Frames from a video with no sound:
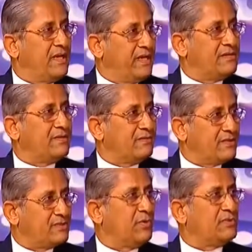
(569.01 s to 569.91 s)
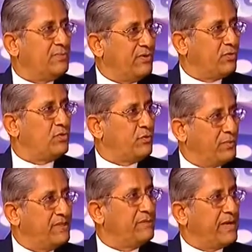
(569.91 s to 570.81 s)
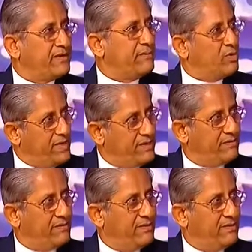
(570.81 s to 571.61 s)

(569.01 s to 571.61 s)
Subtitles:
has a responsible role to play in the maritime domain,